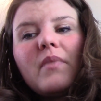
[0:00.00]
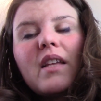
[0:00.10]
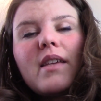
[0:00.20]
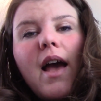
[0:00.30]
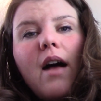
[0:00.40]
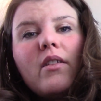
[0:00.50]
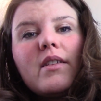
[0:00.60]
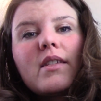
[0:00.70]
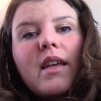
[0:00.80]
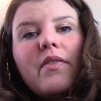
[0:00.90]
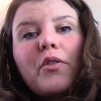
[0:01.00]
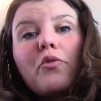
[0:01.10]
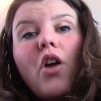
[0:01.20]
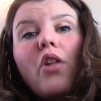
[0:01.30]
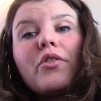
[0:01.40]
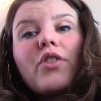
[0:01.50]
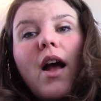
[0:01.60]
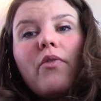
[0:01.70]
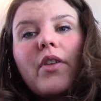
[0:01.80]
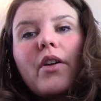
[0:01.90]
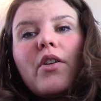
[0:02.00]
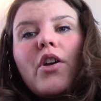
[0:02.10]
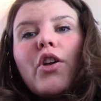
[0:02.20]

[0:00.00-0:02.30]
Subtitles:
talents and their knowledge out there.